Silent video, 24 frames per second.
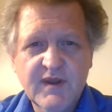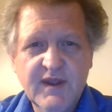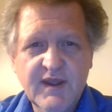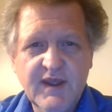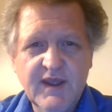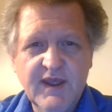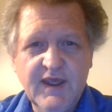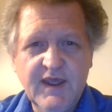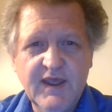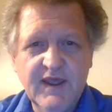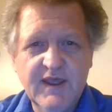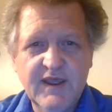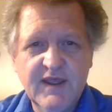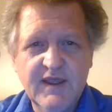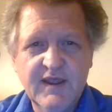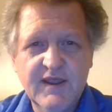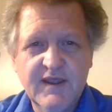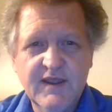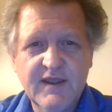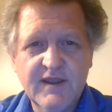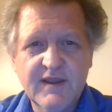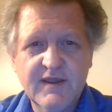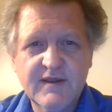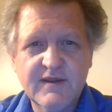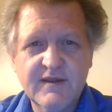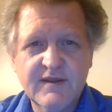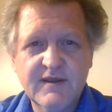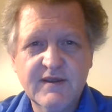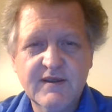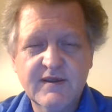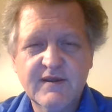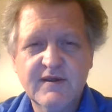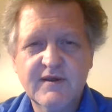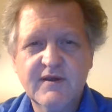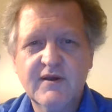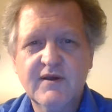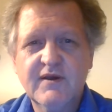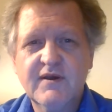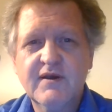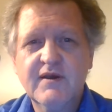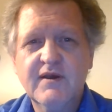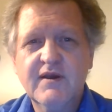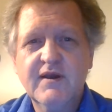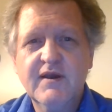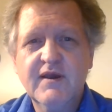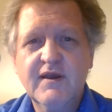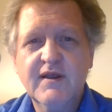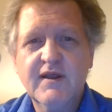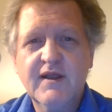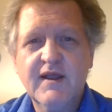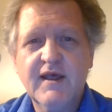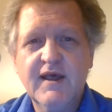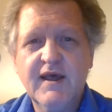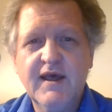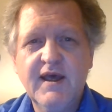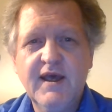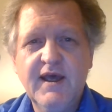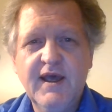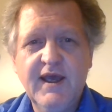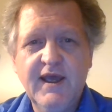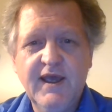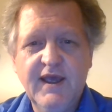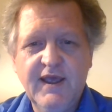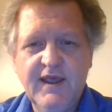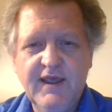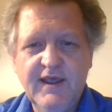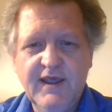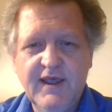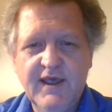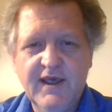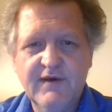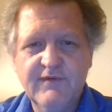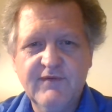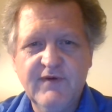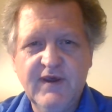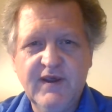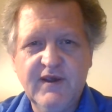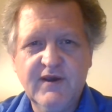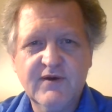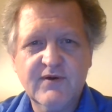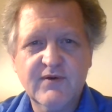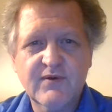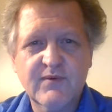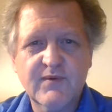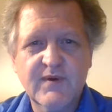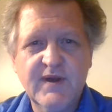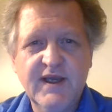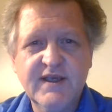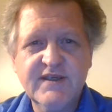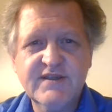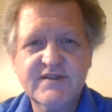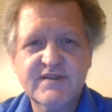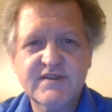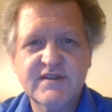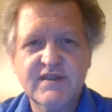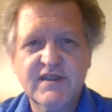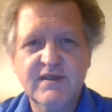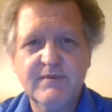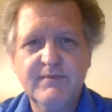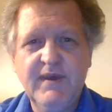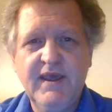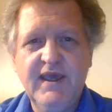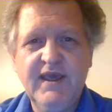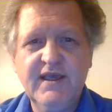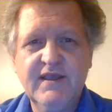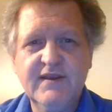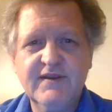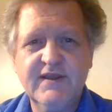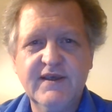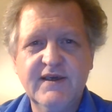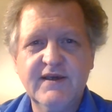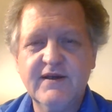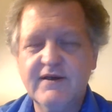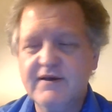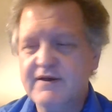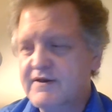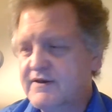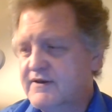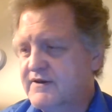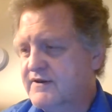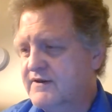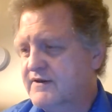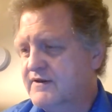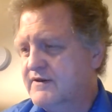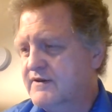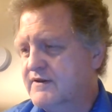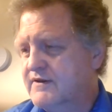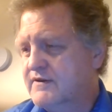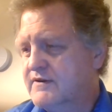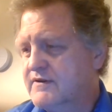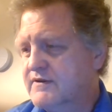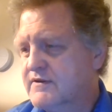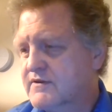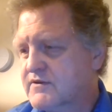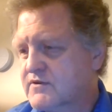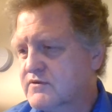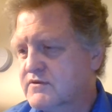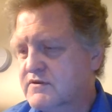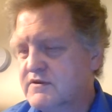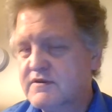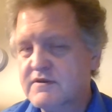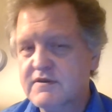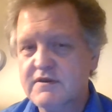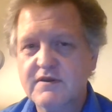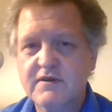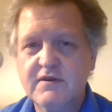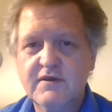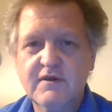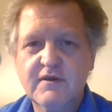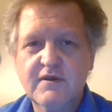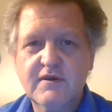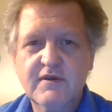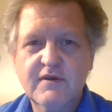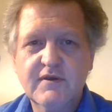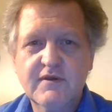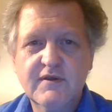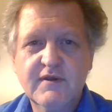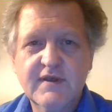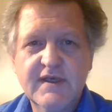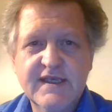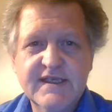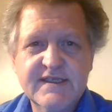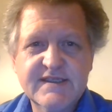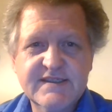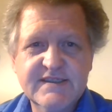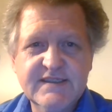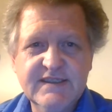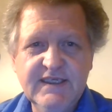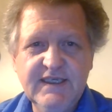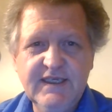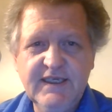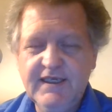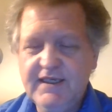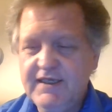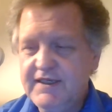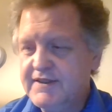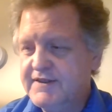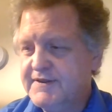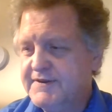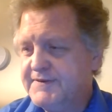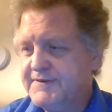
And I have a correction to make there. Let's see.